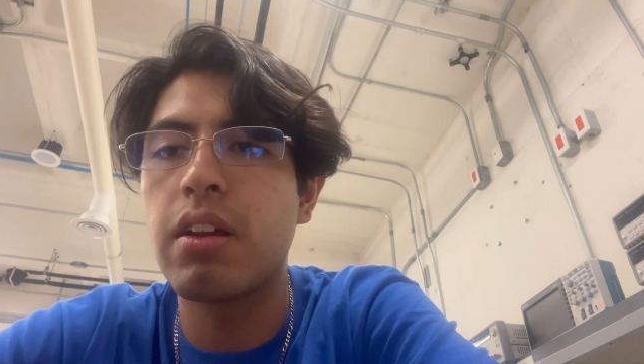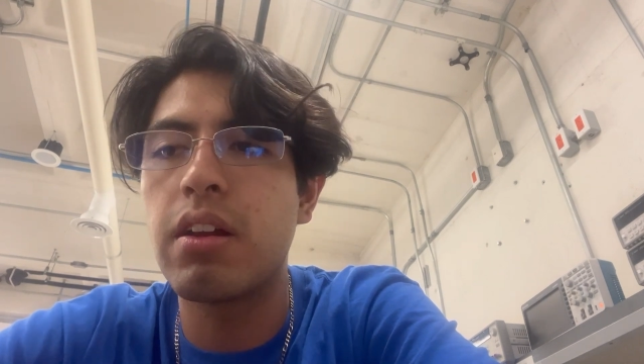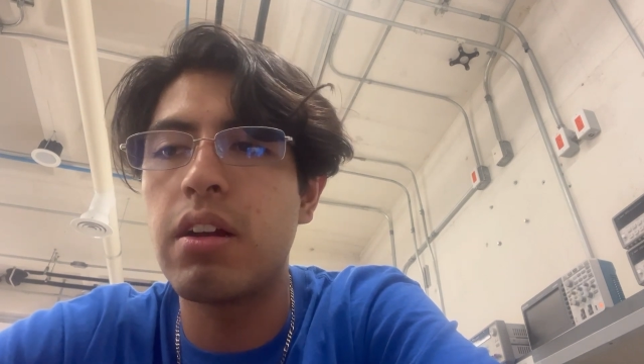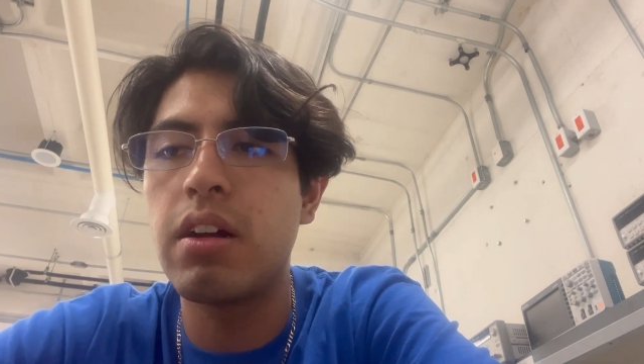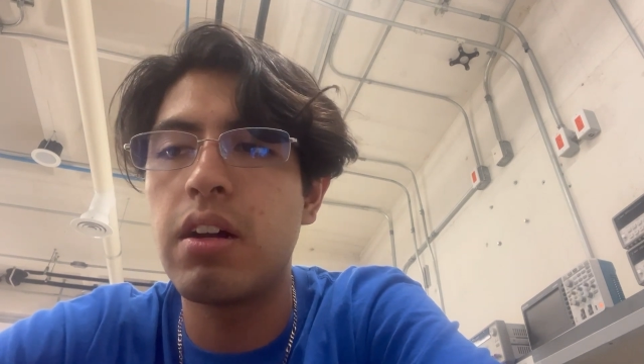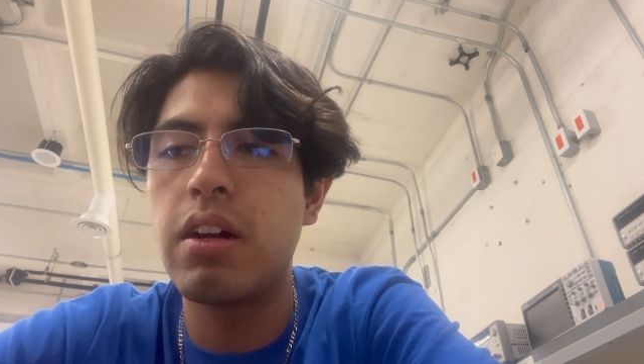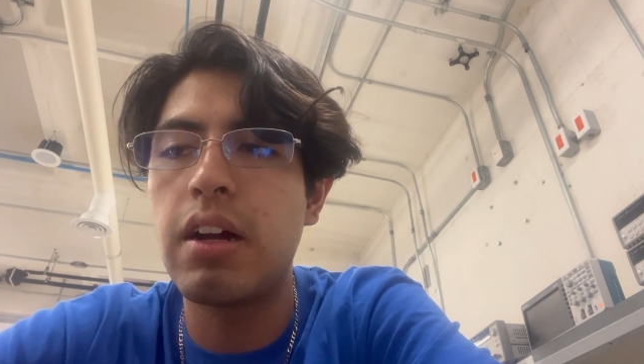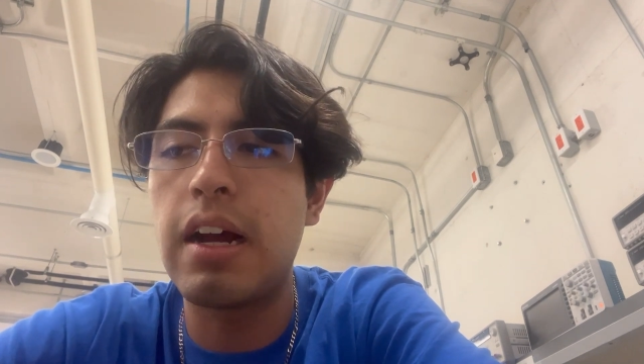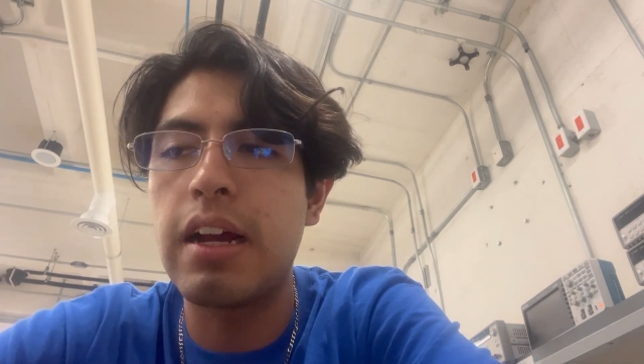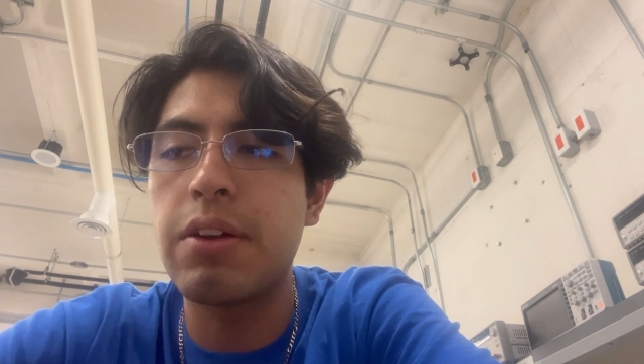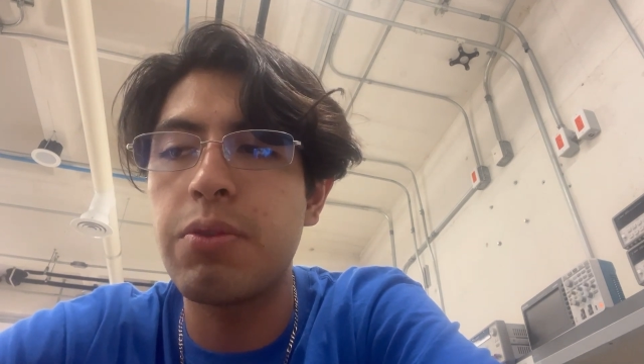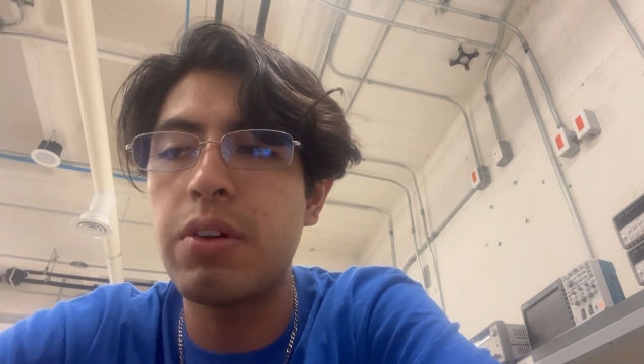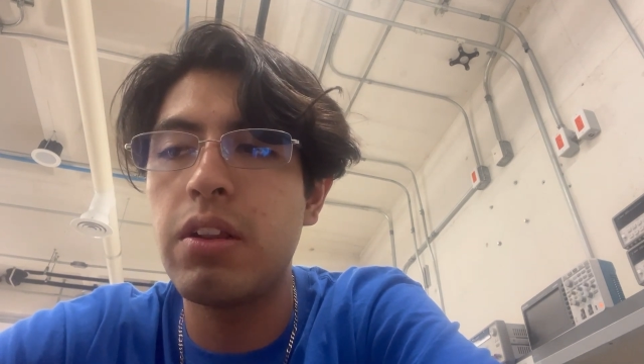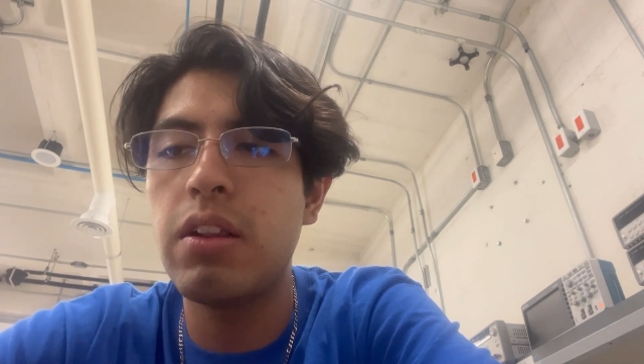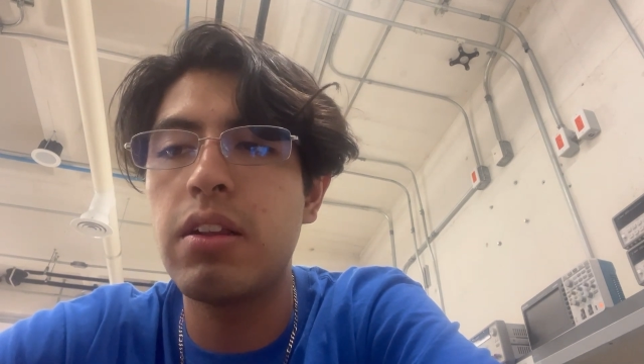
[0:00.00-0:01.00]
I
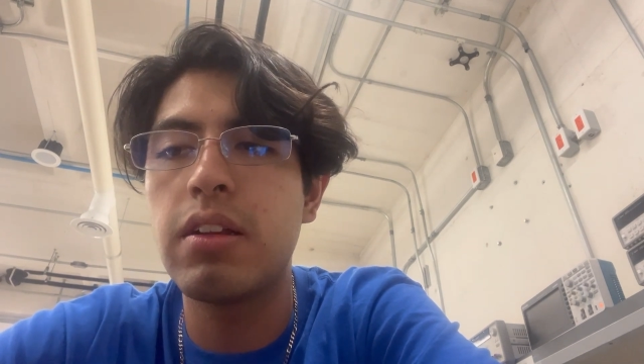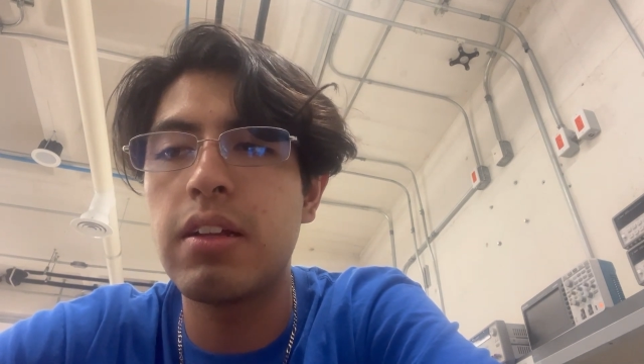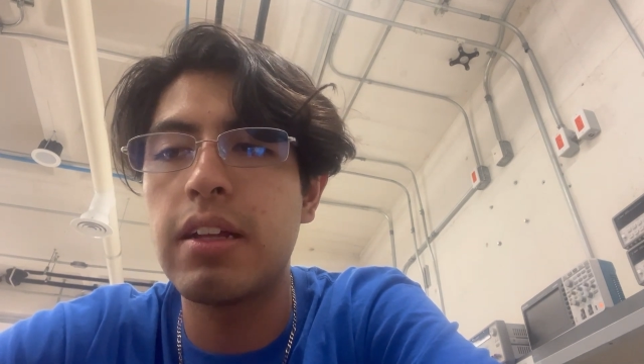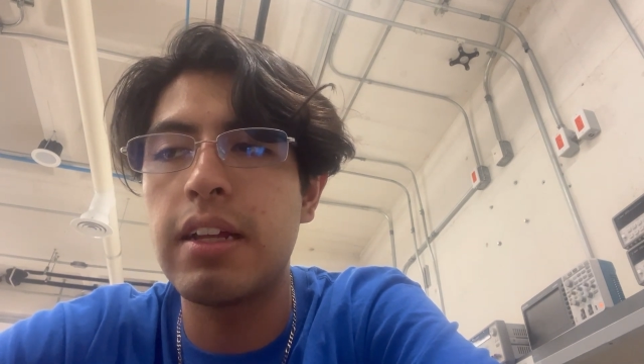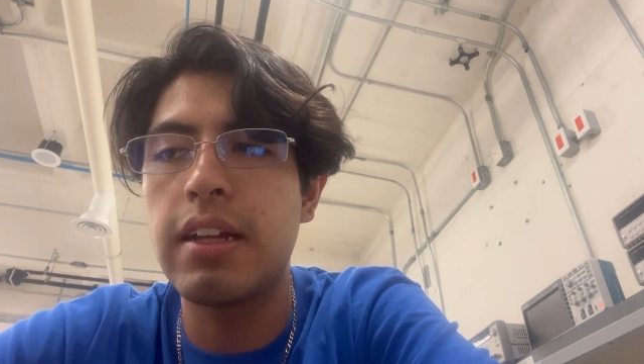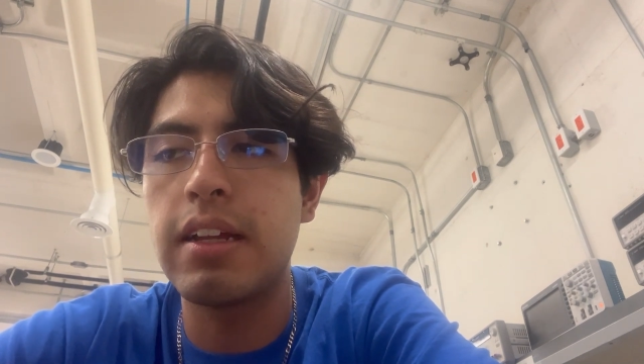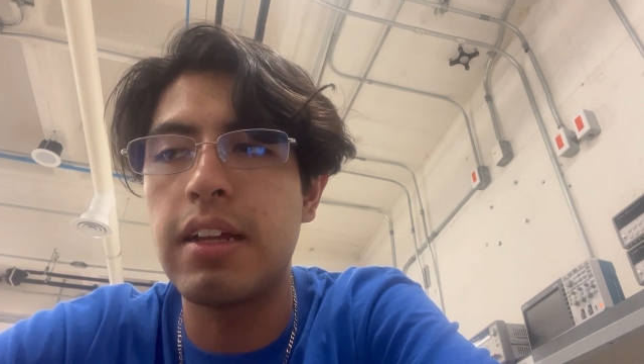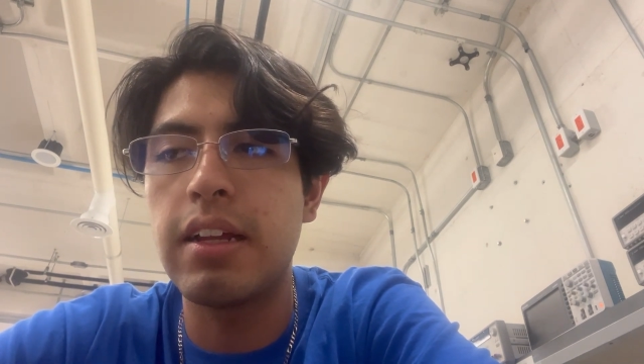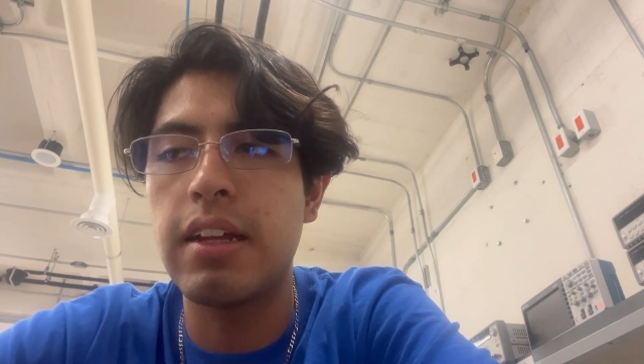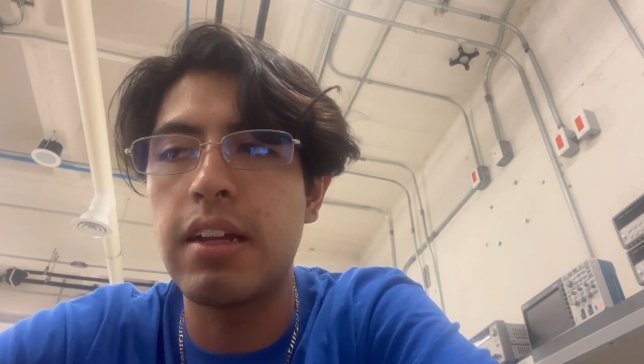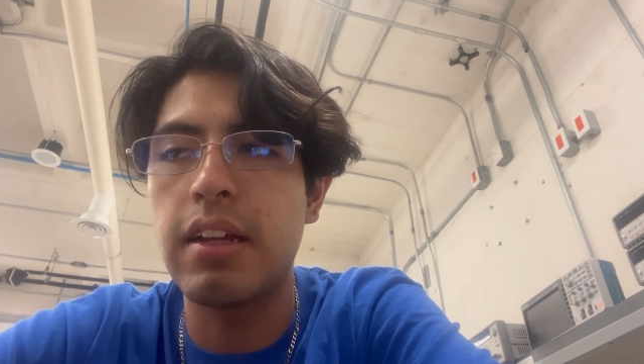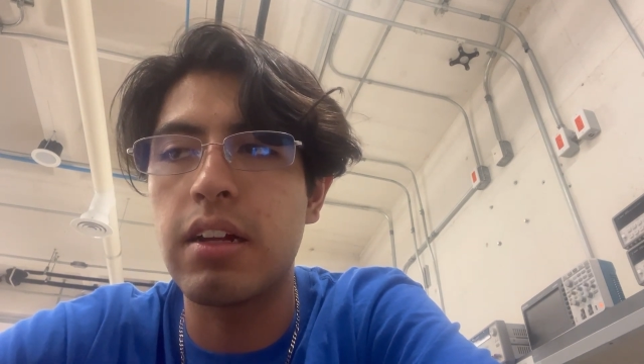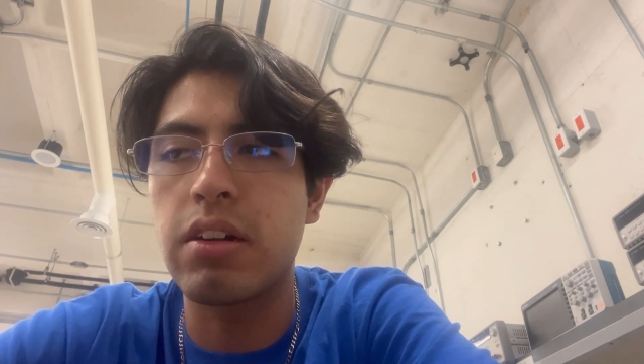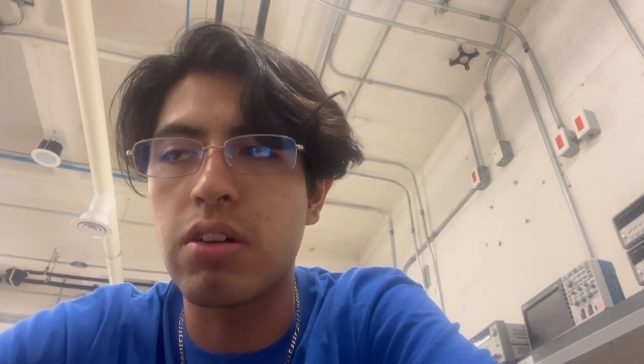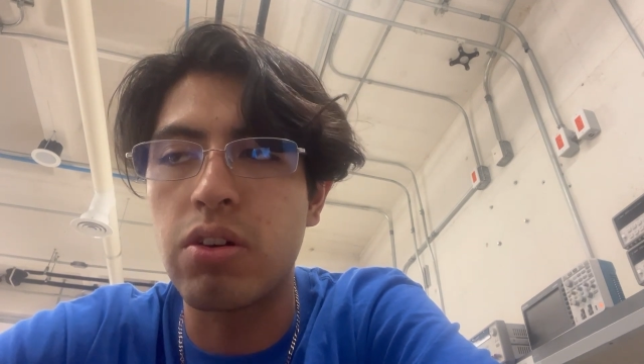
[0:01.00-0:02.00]
will
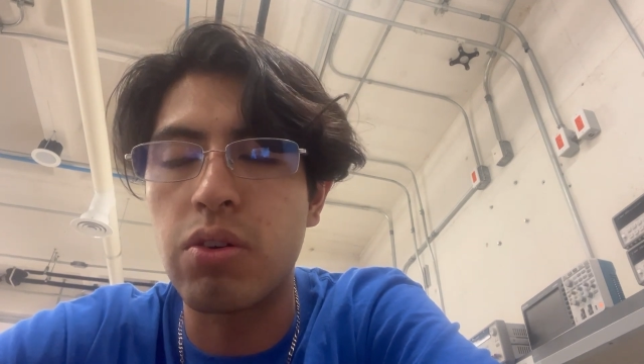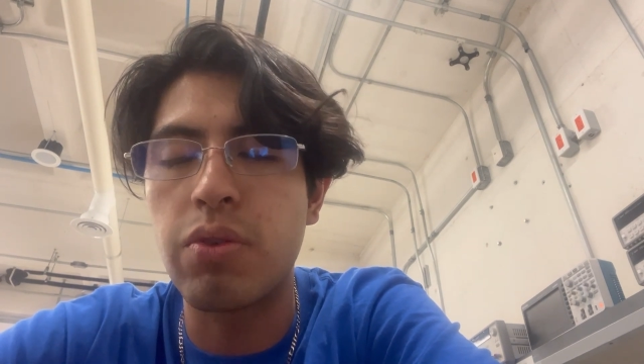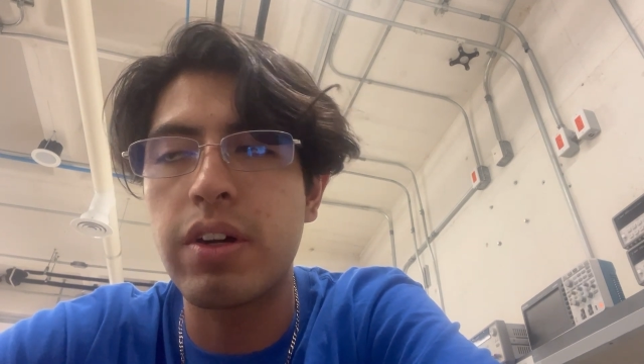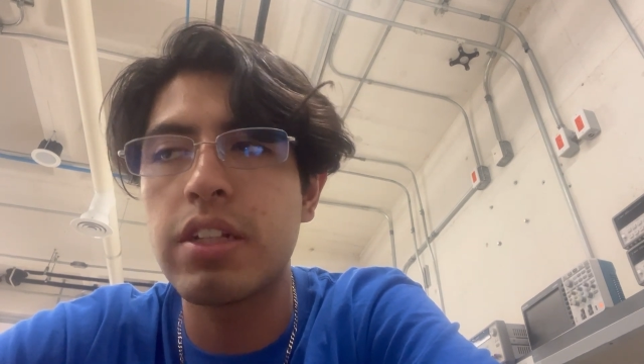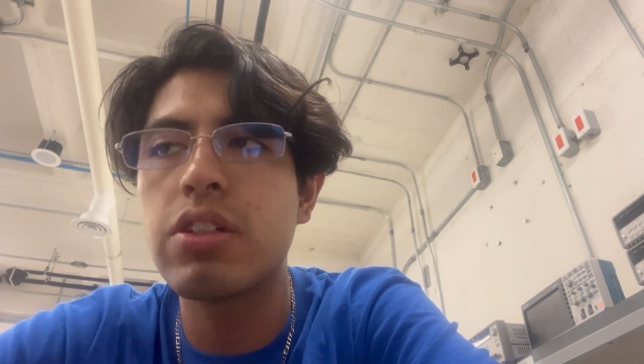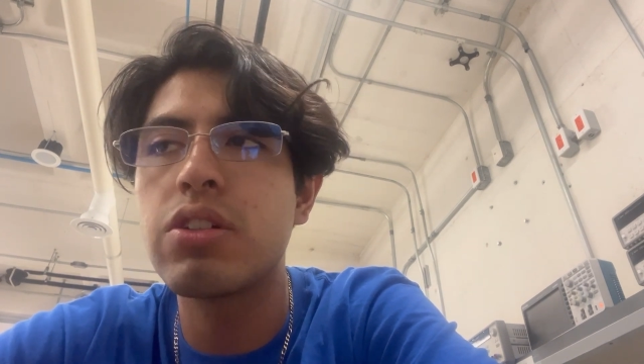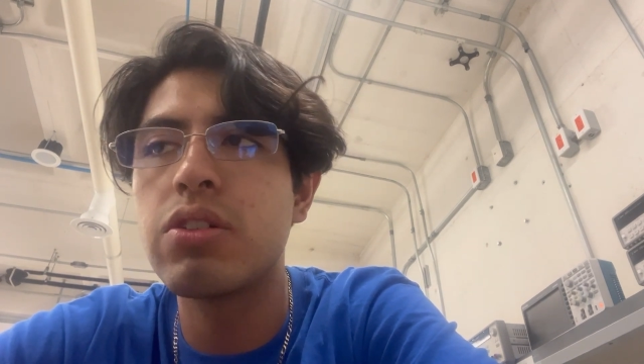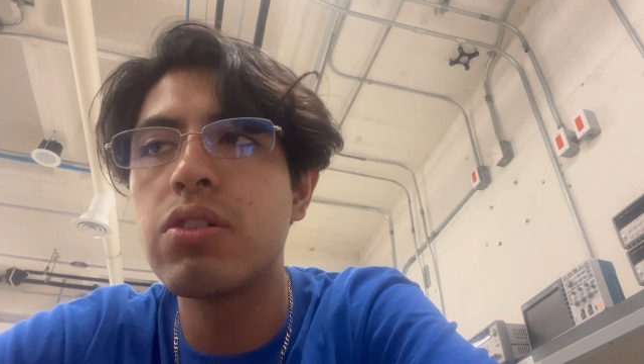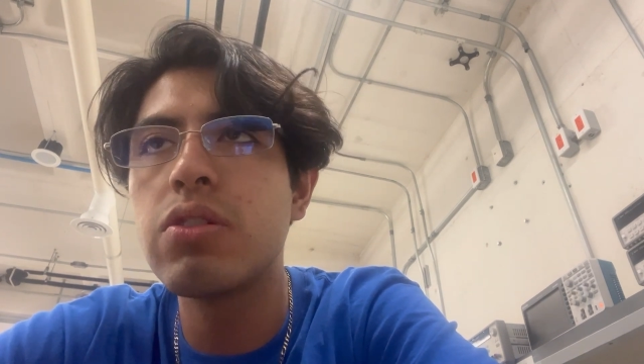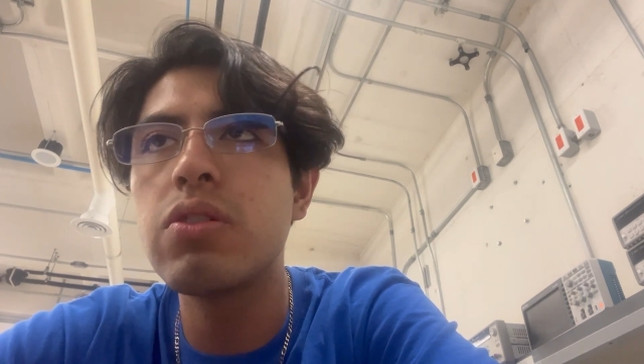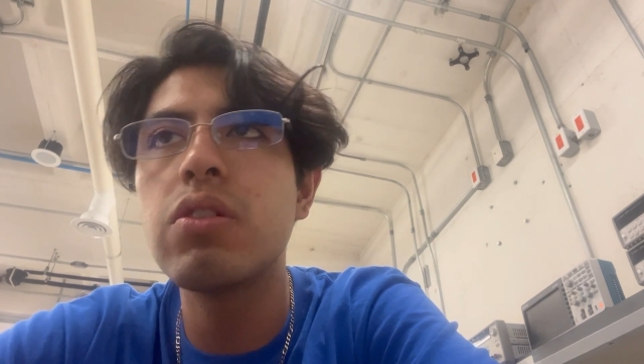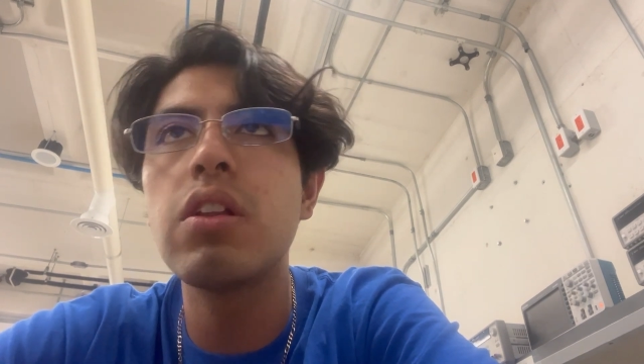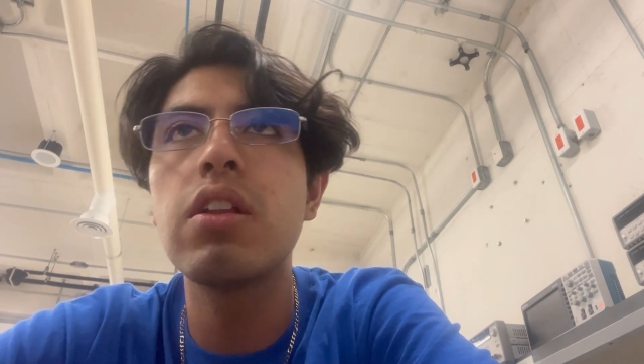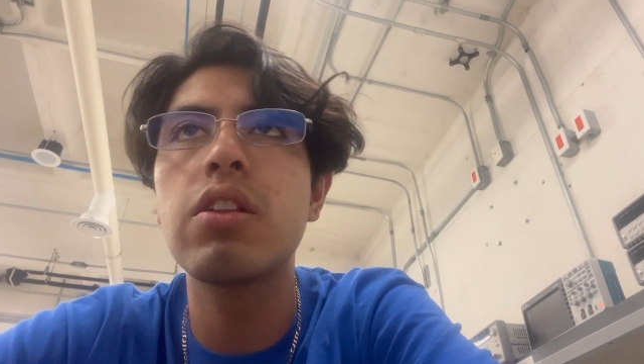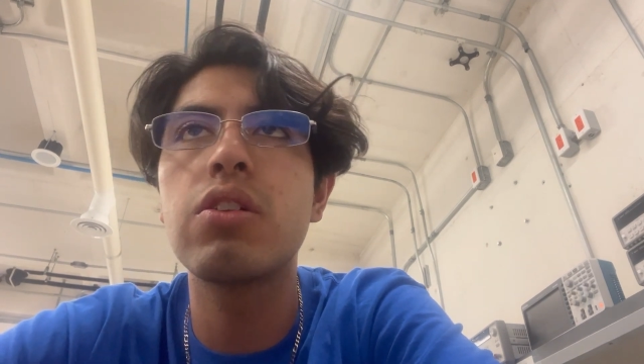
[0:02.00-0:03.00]
encourage you